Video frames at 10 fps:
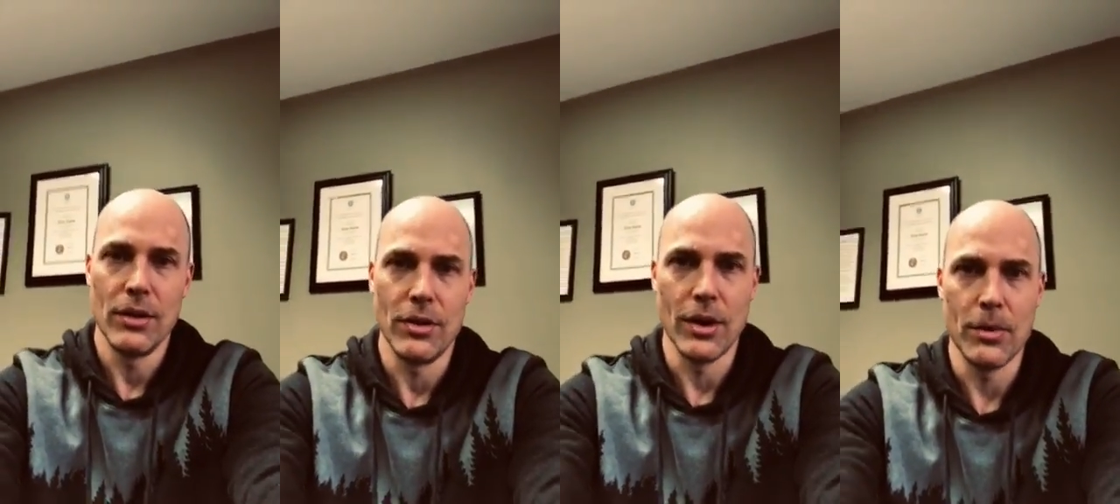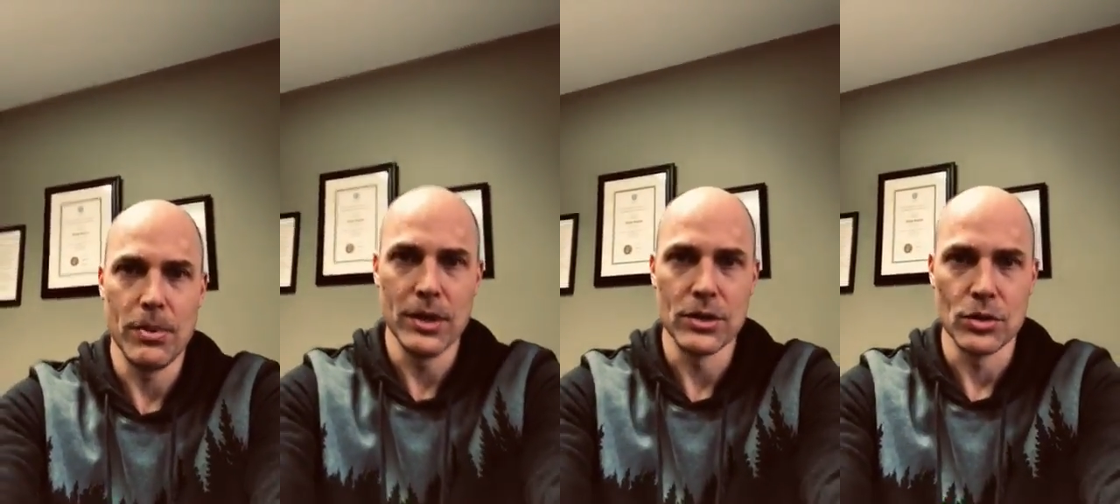
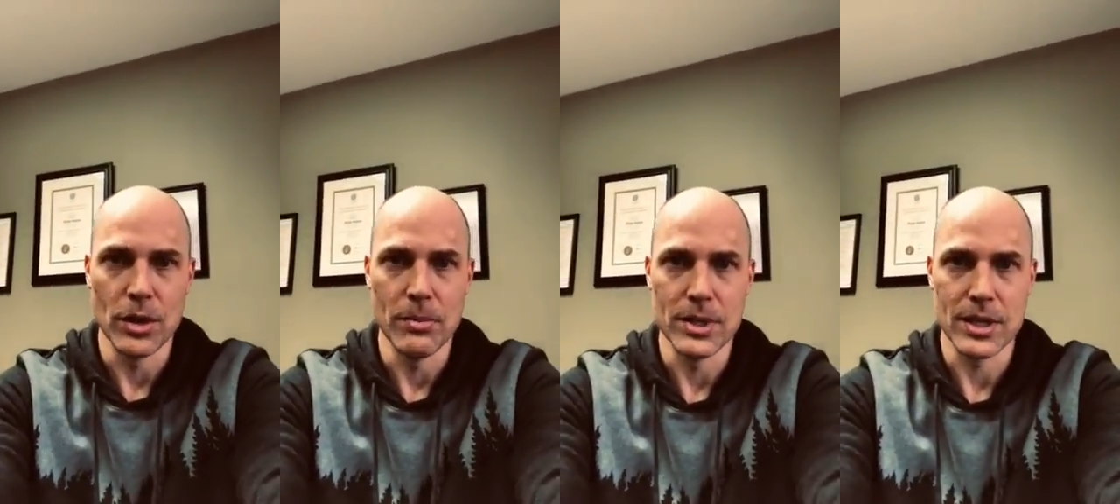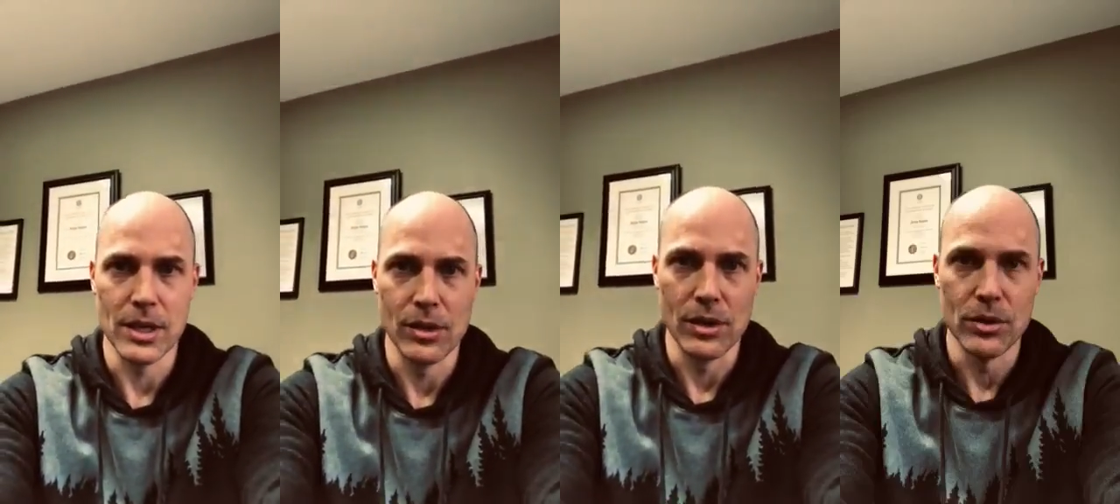therapies or treatments that
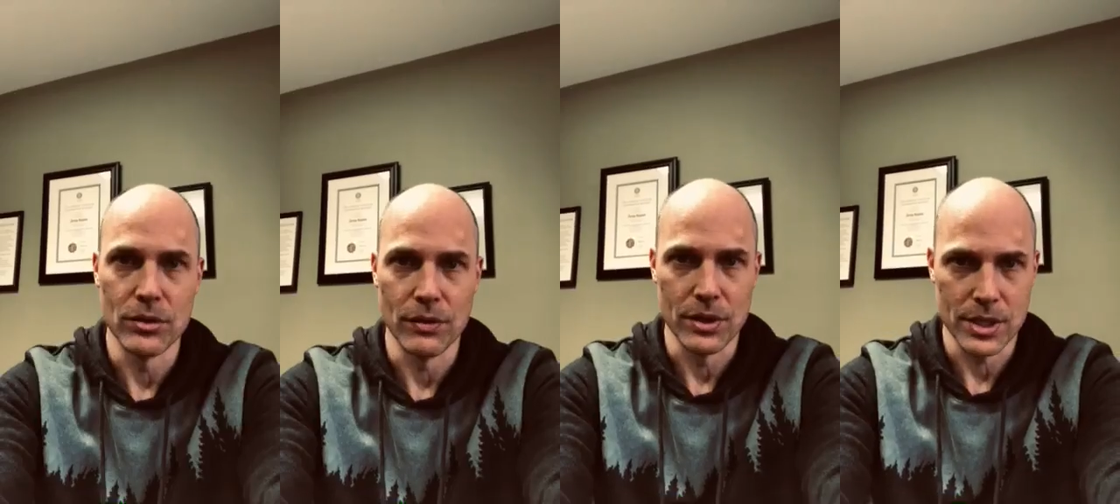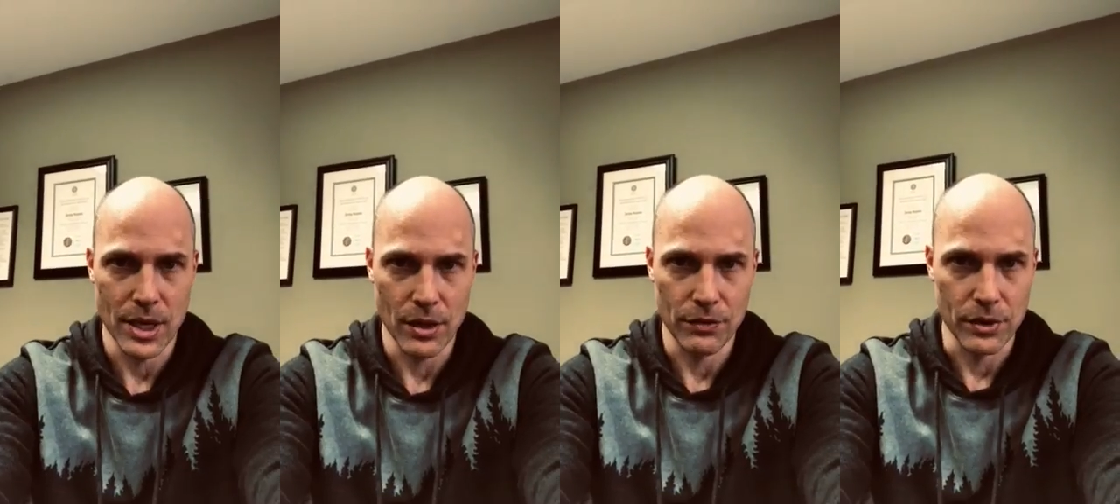you can use for
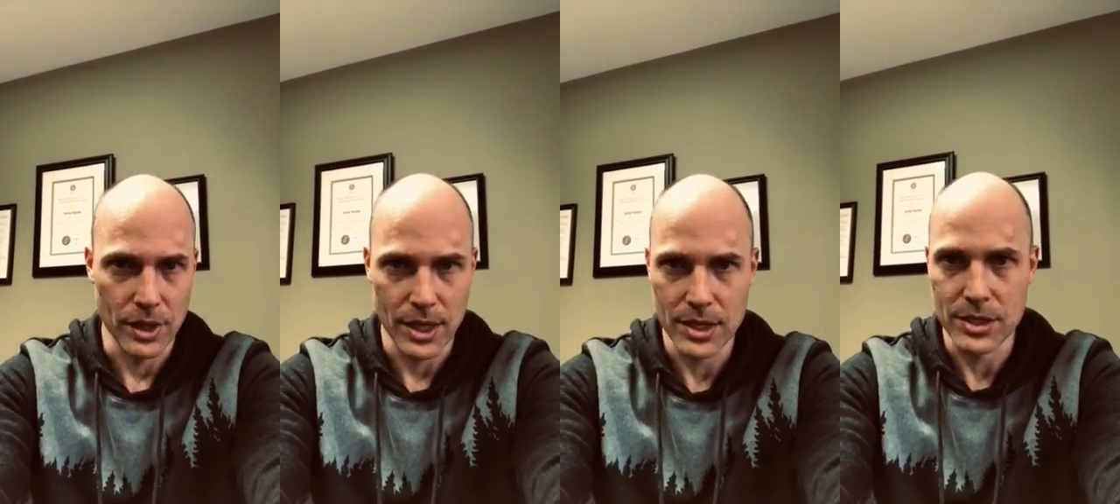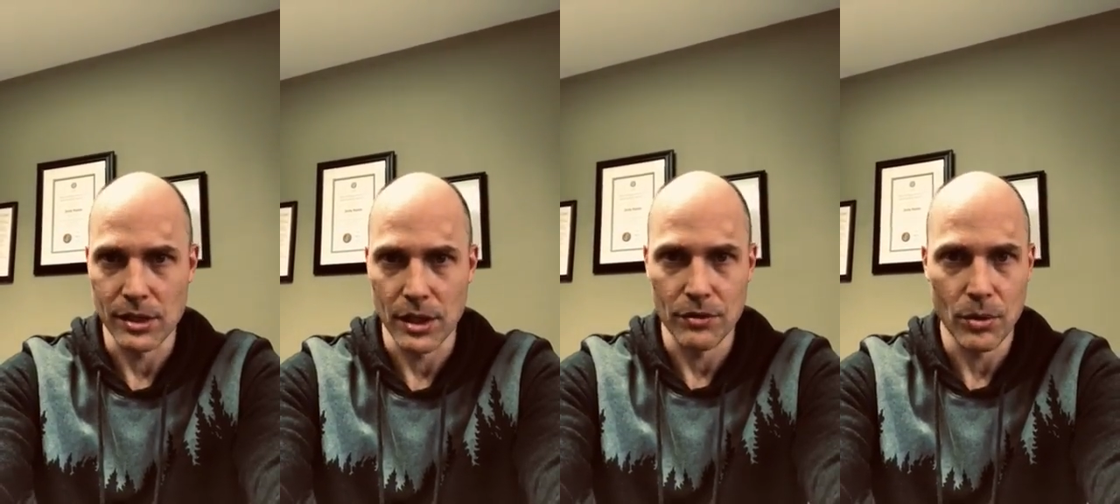yourself, your kids, your
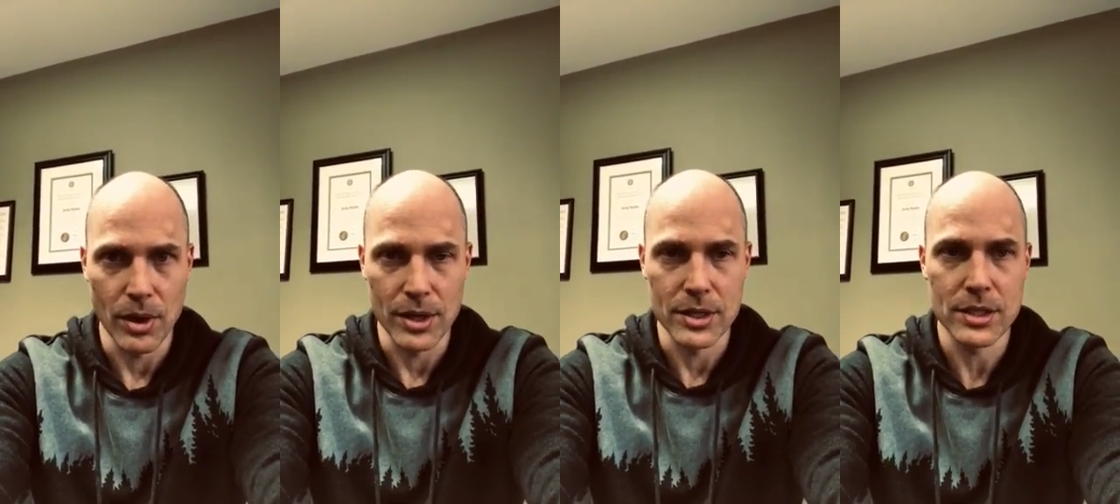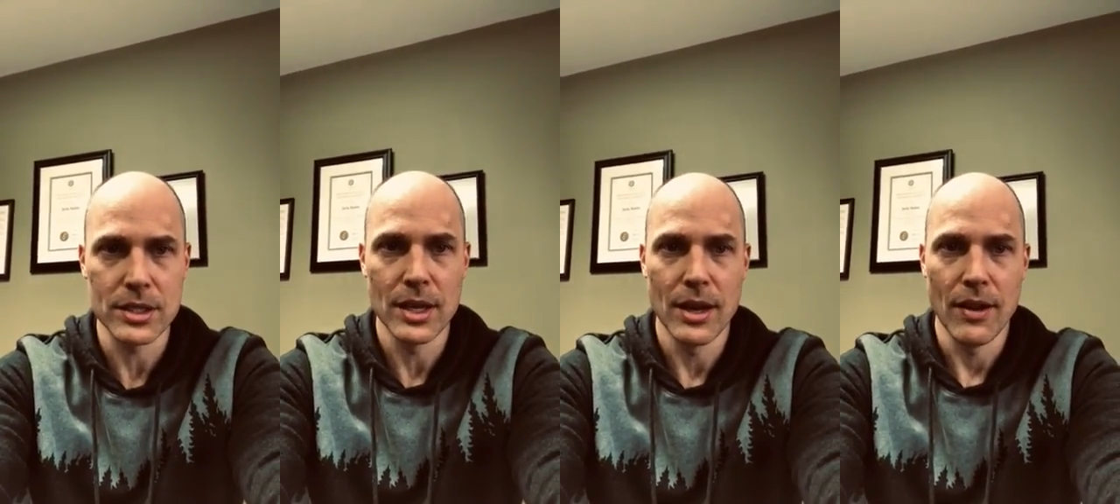loved ones,